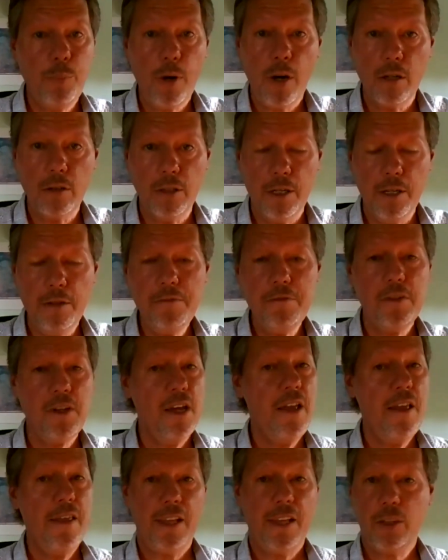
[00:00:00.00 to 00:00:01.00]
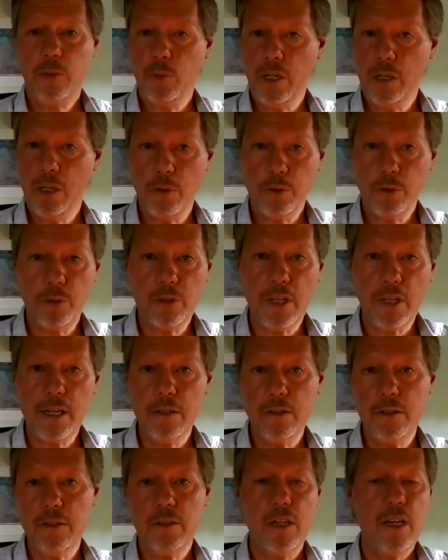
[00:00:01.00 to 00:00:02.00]
Paul lived. That's when he wrote those
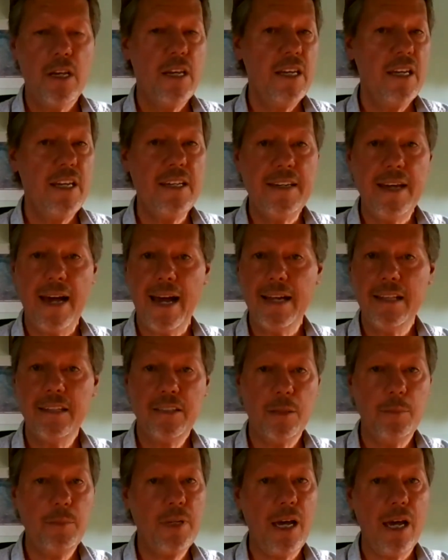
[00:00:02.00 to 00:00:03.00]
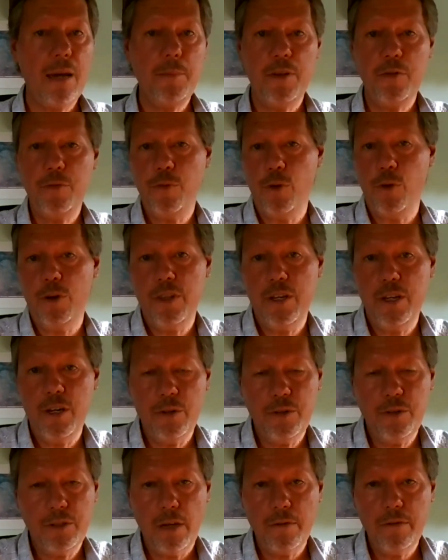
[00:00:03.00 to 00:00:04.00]
letters. He died sometime before the
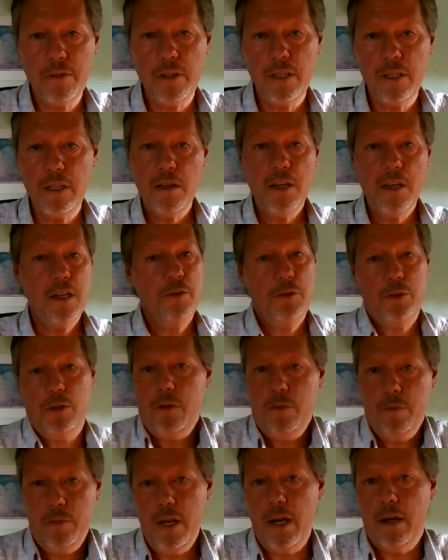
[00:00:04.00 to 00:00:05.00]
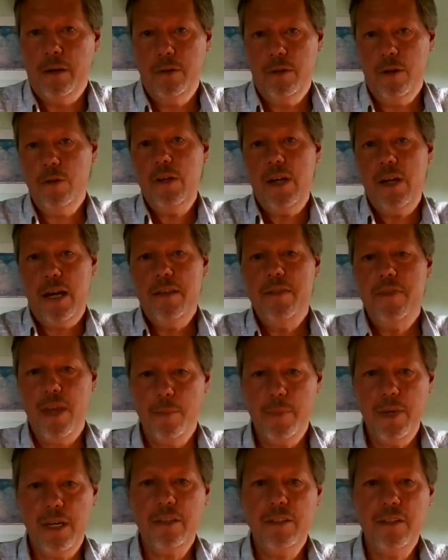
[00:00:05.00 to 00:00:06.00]
year 70. So, yeah, okay,
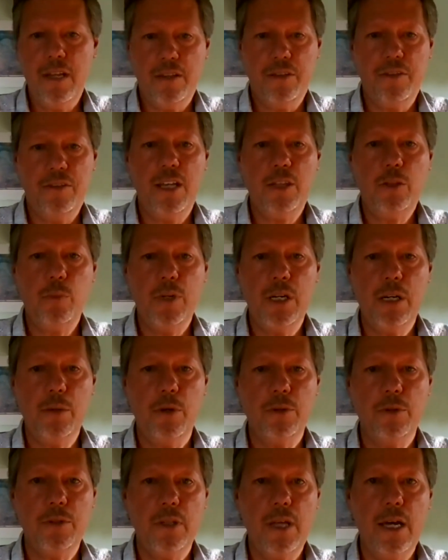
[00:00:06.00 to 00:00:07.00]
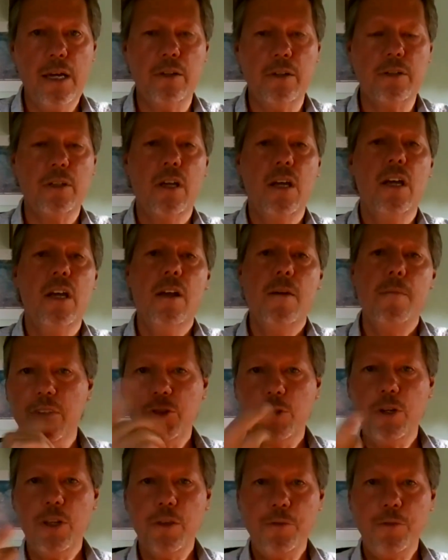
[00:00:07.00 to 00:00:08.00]
that makes sense. That's when he wrote the letters
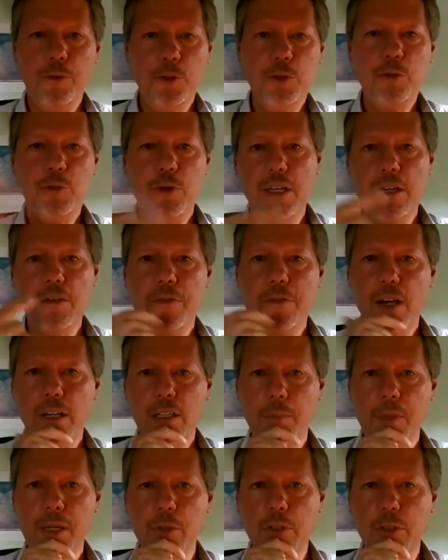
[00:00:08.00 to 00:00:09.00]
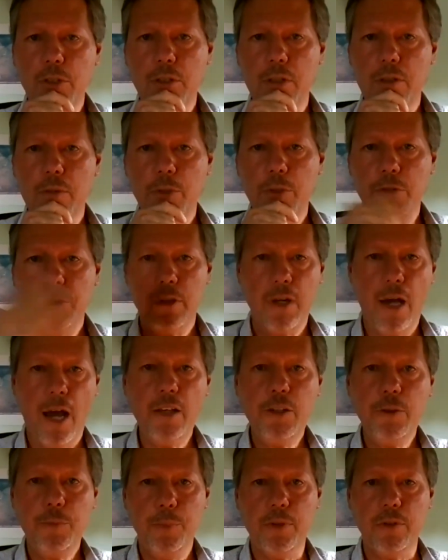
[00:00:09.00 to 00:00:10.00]
sort of the first striking fact to me was was the
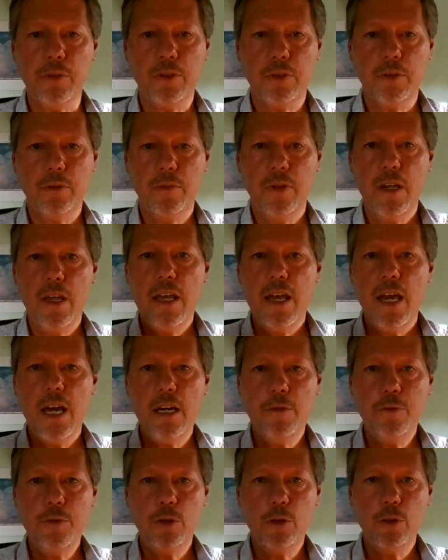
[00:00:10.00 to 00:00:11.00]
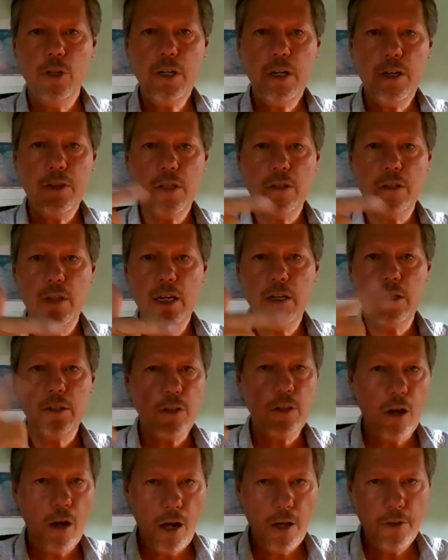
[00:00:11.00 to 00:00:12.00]
Gospels. And if you look in the
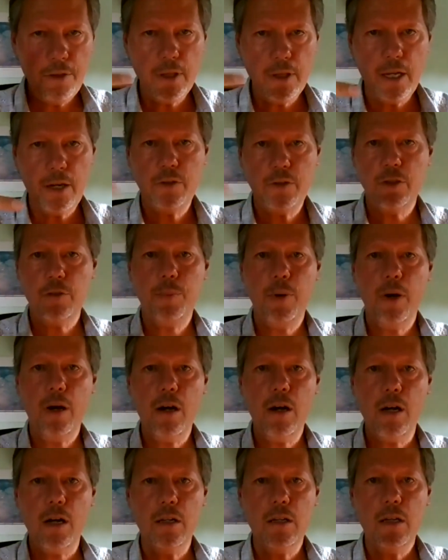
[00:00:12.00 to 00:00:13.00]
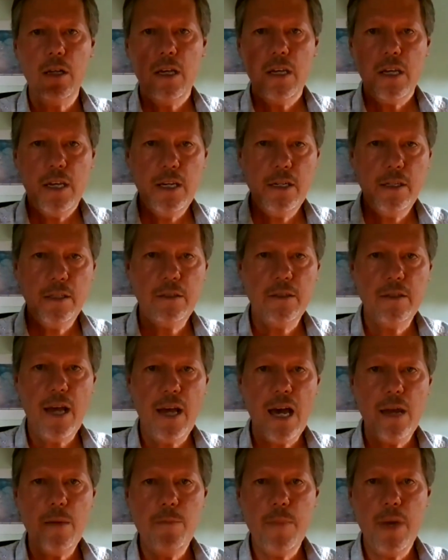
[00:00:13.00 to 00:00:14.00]
letters, all the letters of Paul, he does
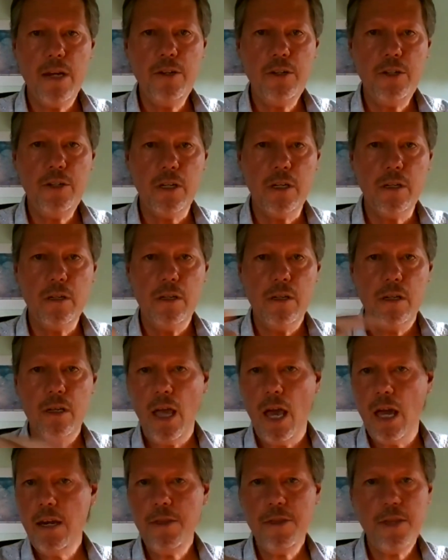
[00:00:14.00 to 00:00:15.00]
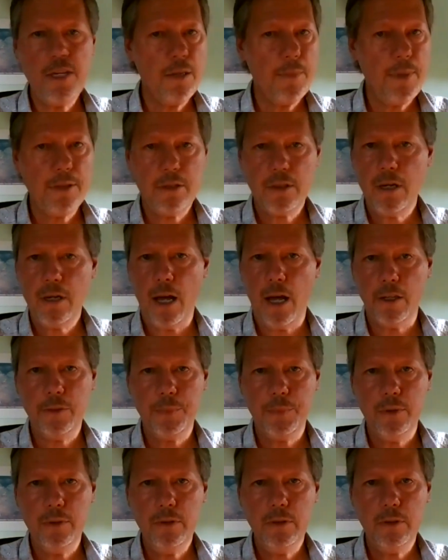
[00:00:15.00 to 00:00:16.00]
not mention anything about the
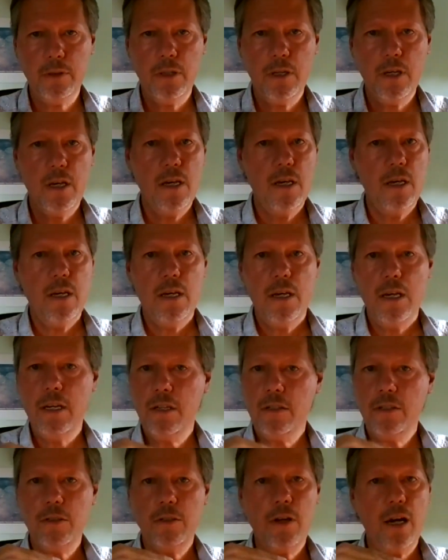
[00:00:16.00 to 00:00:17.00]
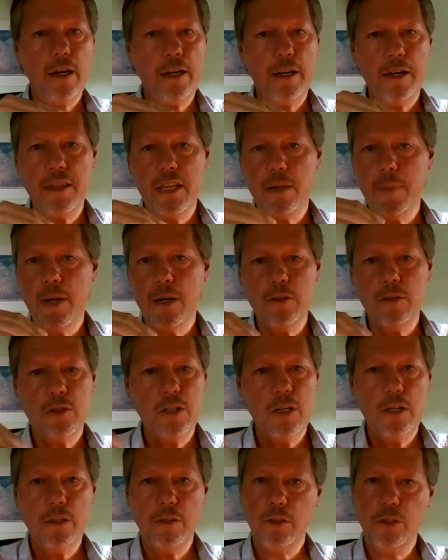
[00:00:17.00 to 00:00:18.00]
Gospels. He doesn't talk anything about
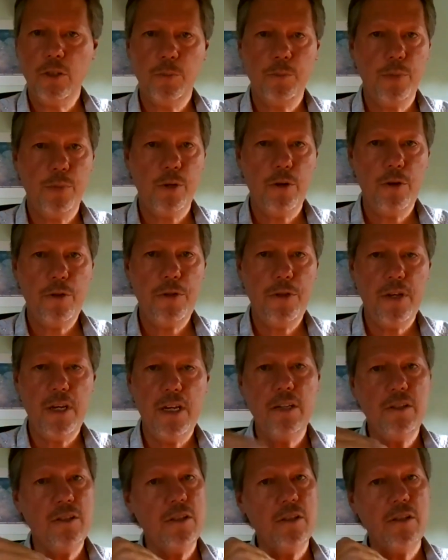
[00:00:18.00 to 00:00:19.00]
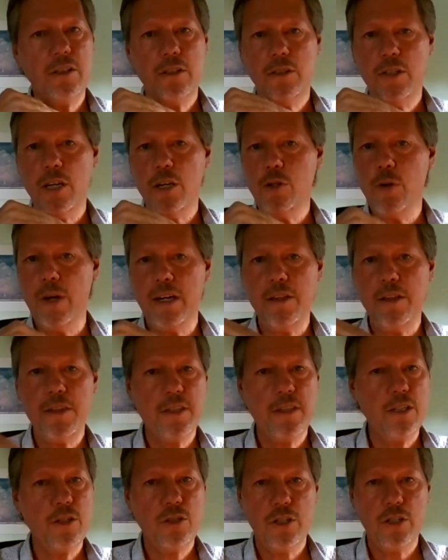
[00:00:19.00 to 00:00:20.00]
Jesus' birth. He doesn't tell you
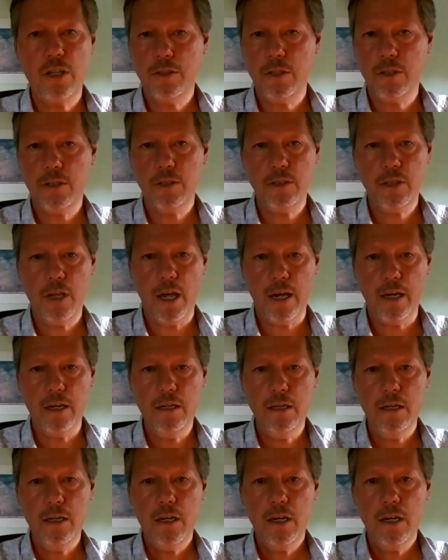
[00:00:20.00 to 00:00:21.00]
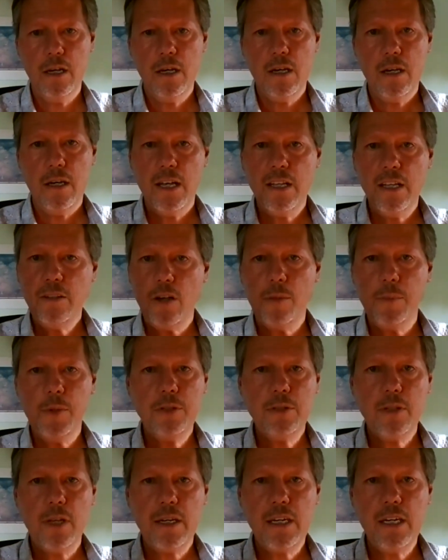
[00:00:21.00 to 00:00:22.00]
anything that Jesus said. It's
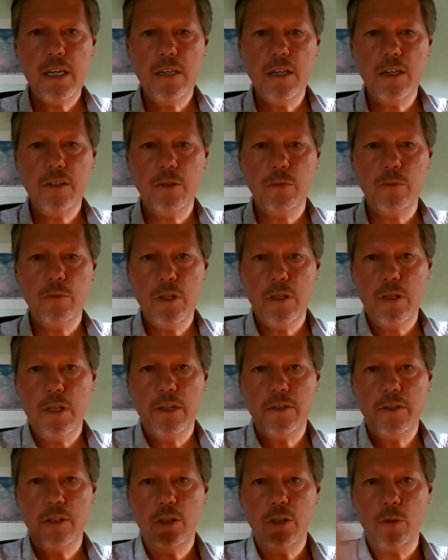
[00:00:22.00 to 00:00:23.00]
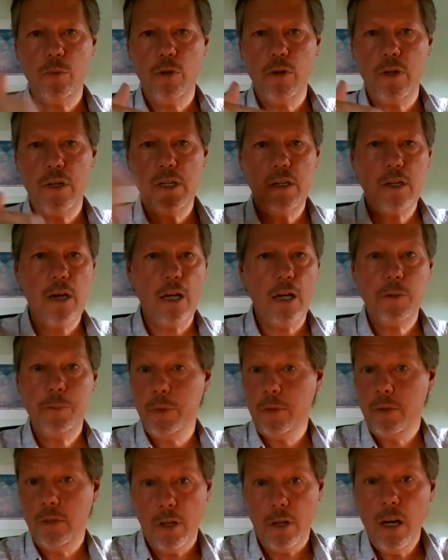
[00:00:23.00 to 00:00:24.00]
almost like he doesn't realize that there were any
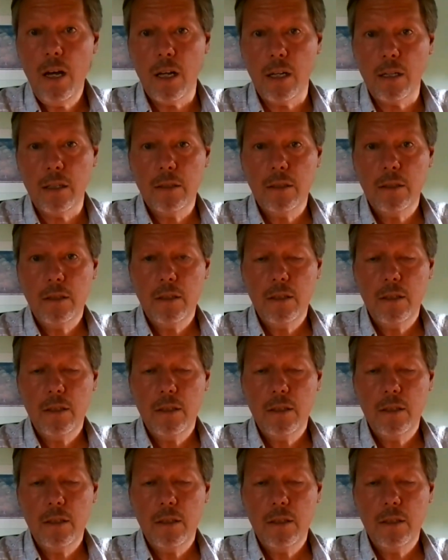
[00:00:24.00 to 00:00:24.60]
Gospels at all.